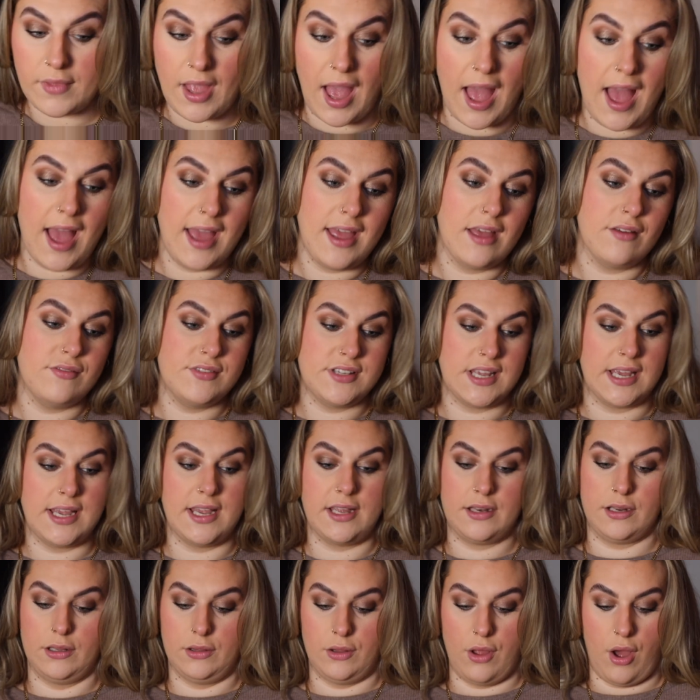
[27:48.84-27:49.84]
I have
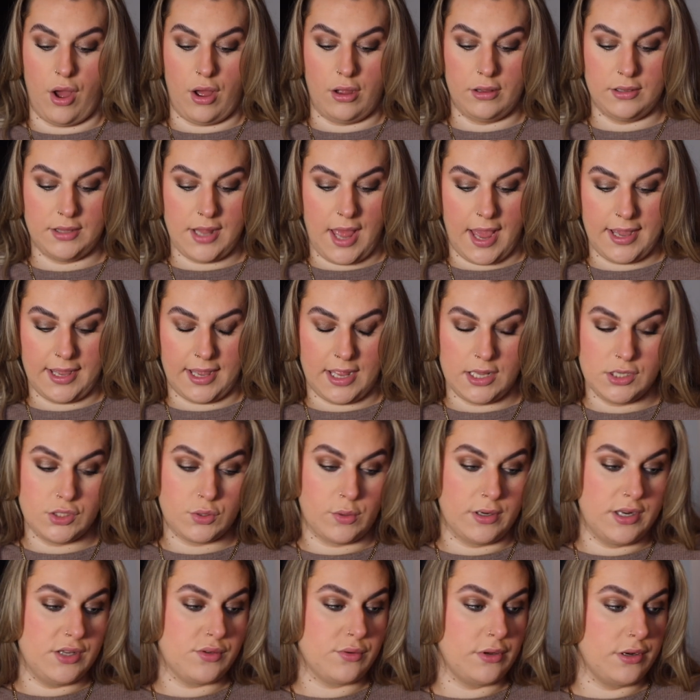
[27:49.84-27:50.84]
dated a lot, like in
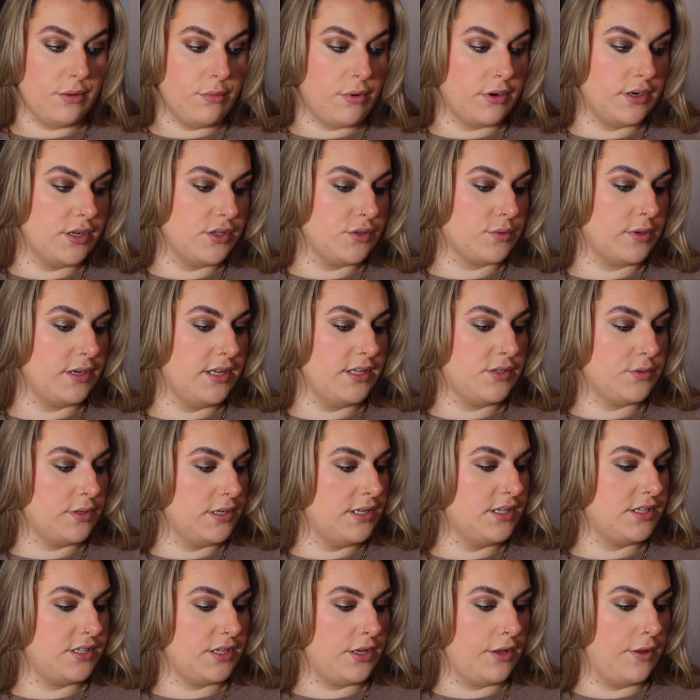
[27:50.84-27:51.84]
2021 and
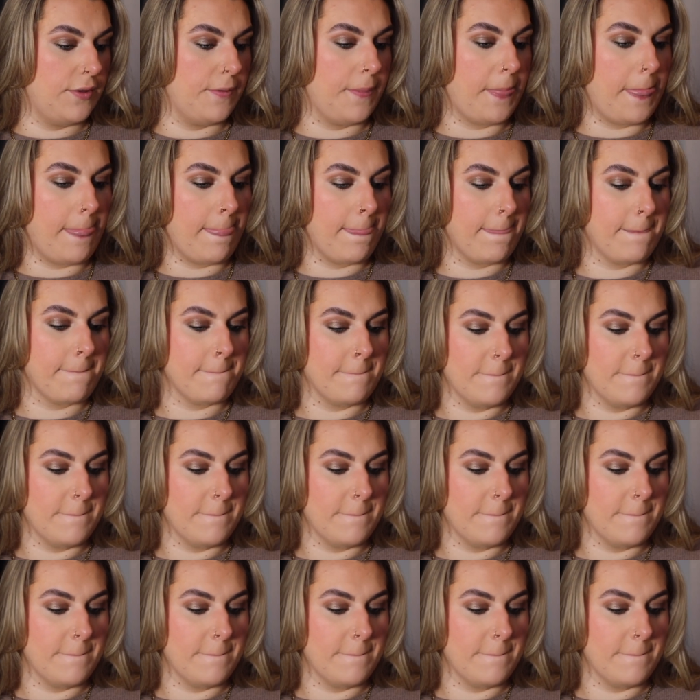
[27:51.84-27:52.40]
2022.